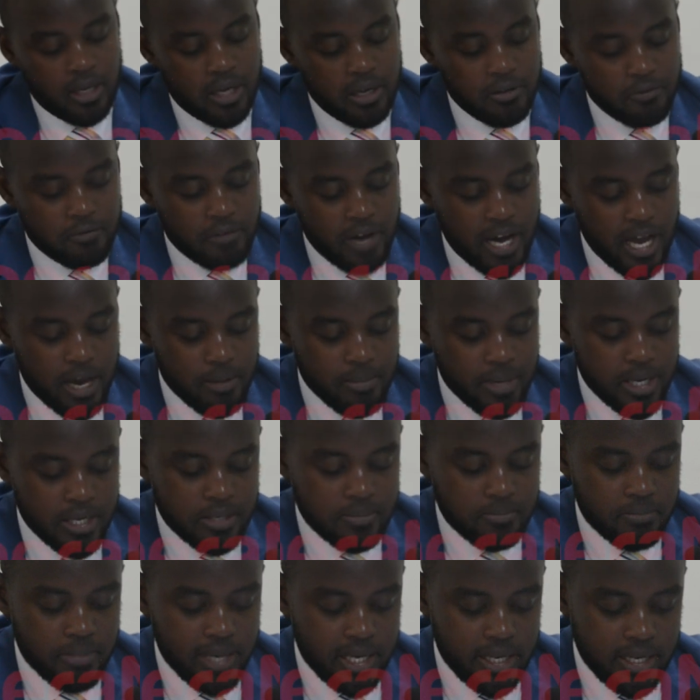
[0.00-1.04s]

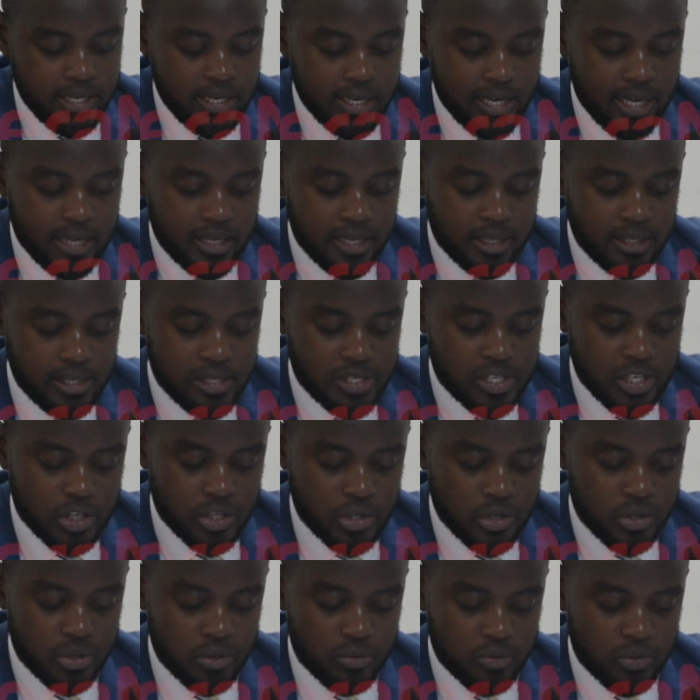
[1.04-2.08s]
Environment made under this
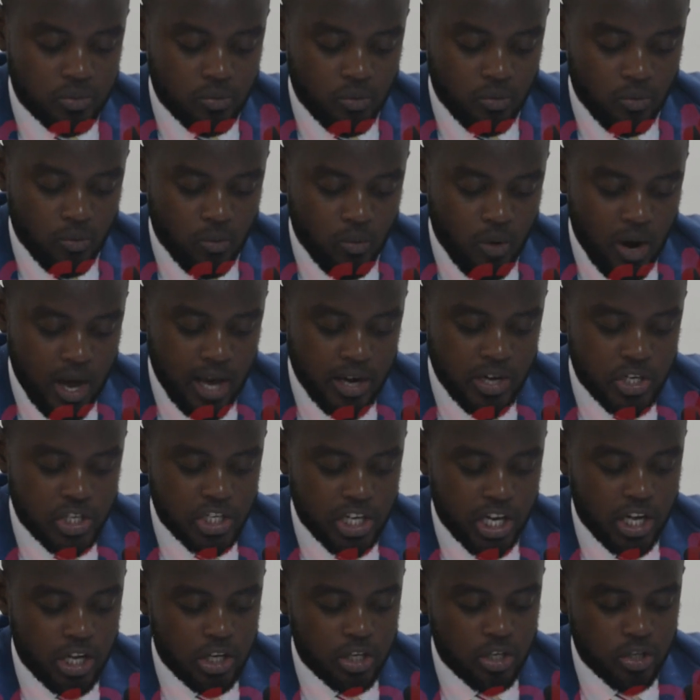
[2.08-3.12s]
section 1
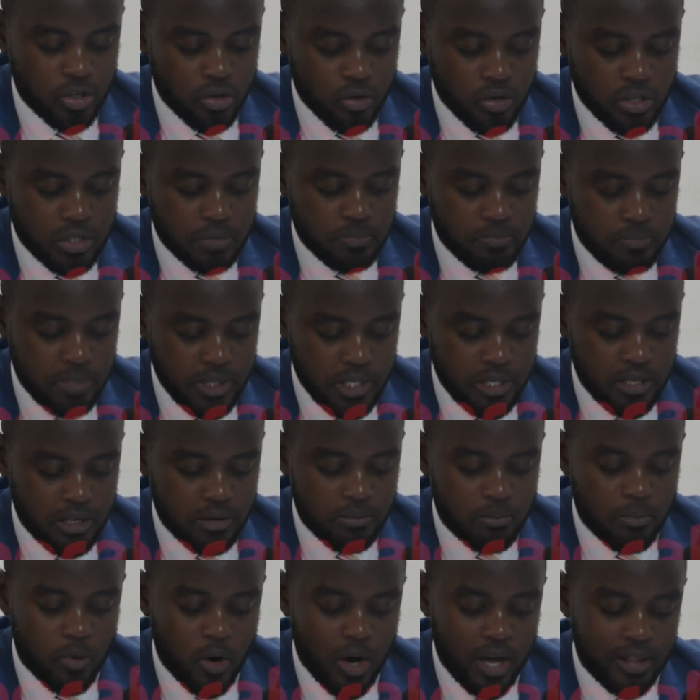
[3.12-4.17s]
shall not be
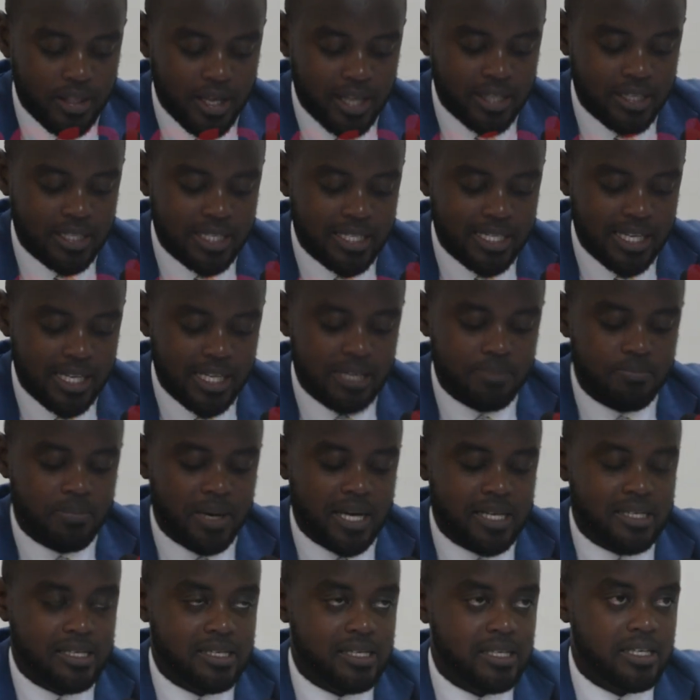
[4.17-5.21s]
more than
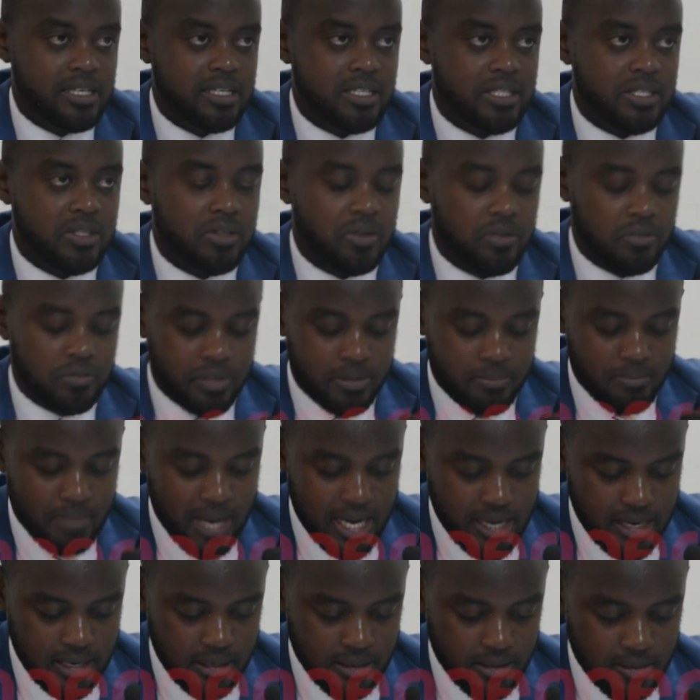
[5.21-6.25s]
10% of the
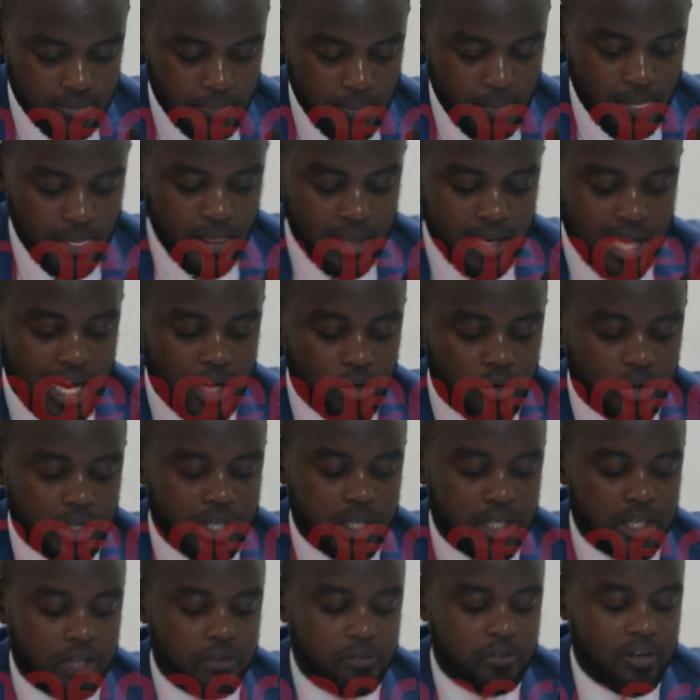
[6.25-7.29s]
money
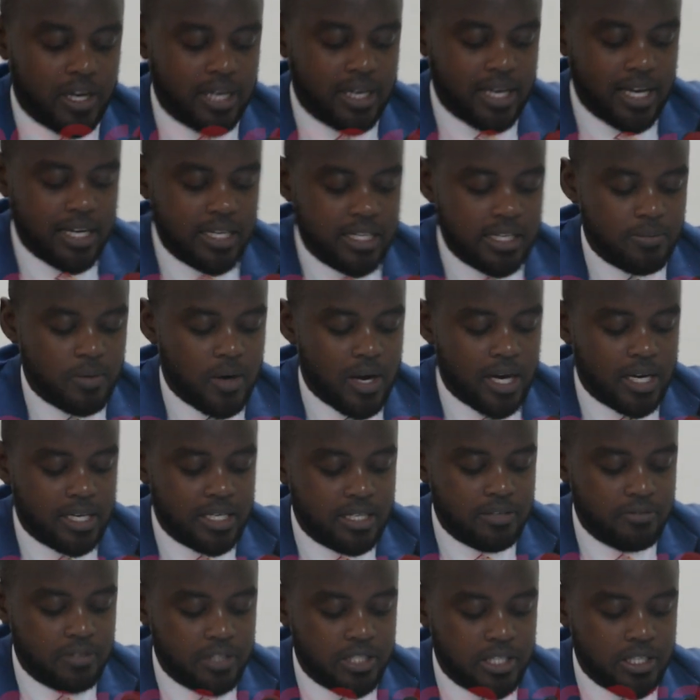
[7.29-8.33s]
allocated for an item or
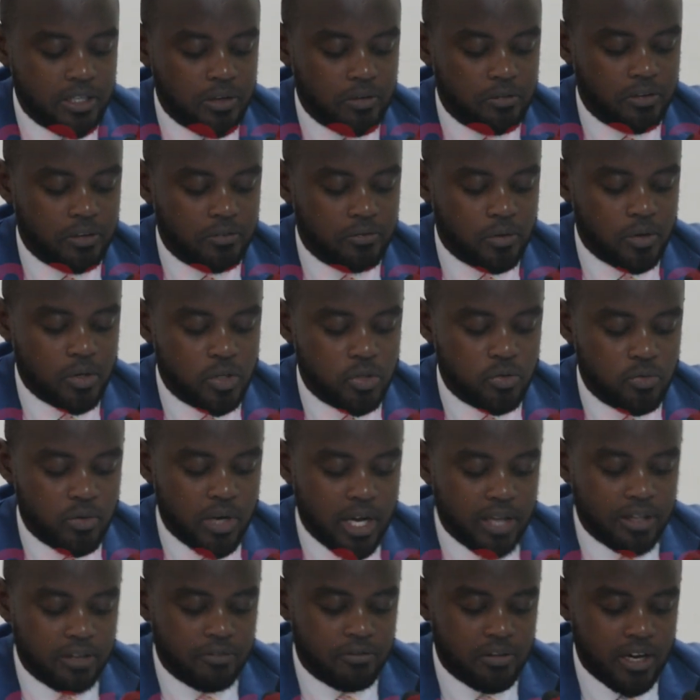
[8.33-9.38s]
activity of a vote
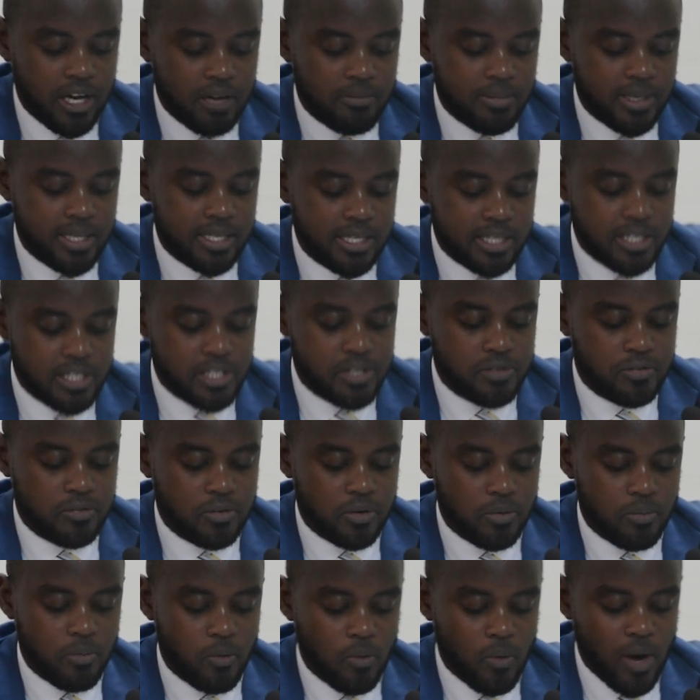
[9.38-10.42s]
where the environment is
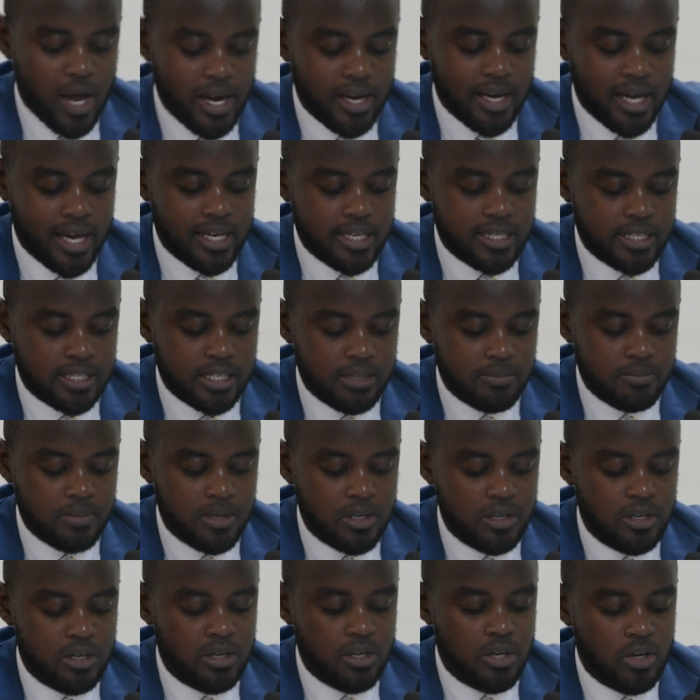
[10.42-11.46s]
from one item
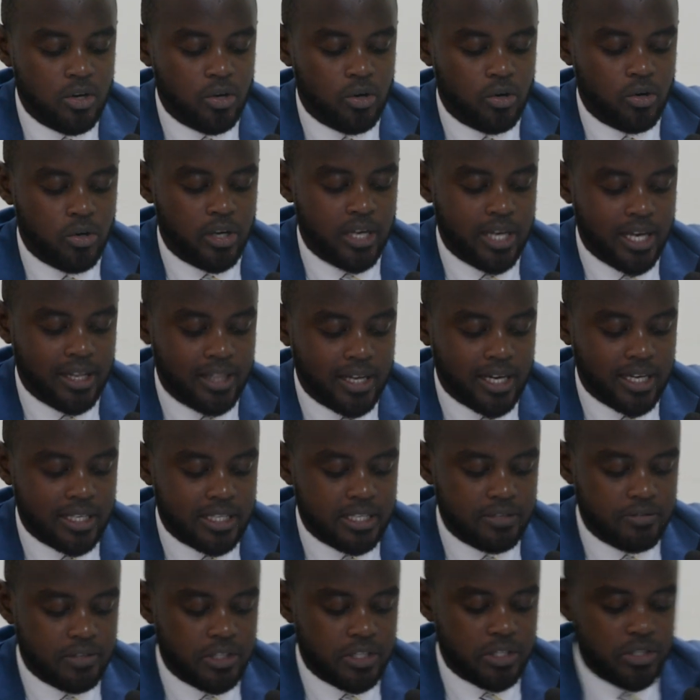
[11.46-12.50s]
or another
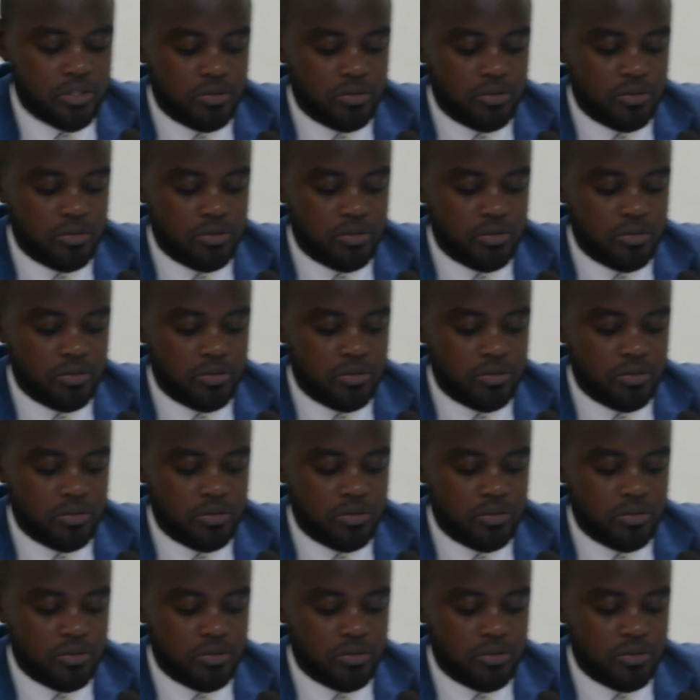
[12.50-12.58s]
activity